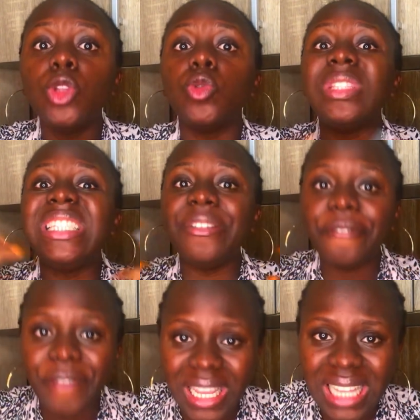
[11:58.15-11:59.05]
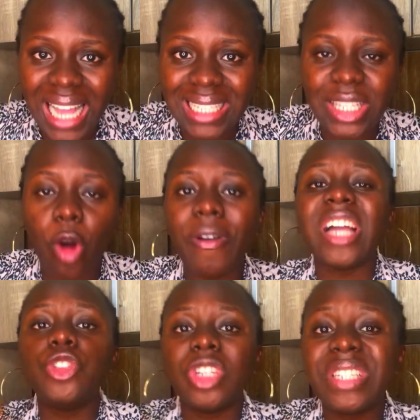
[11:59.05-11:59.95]
to defend herself
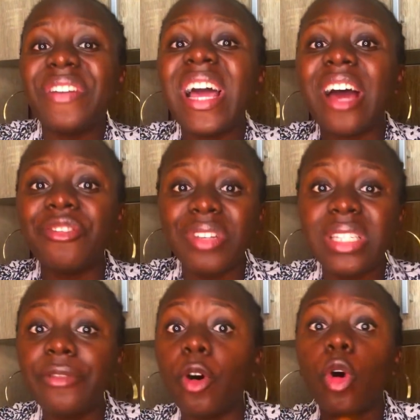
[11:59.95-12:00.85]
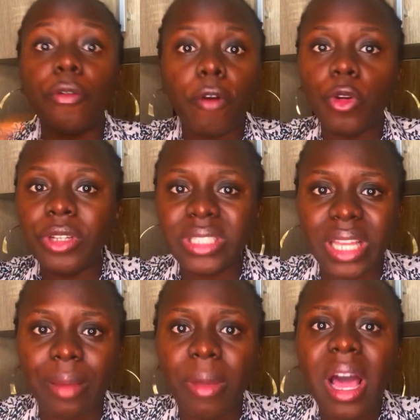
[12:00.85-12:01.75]
and justify her reason for unfollowing
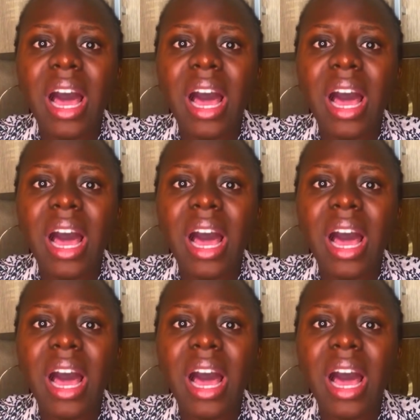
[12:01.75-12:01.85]
them.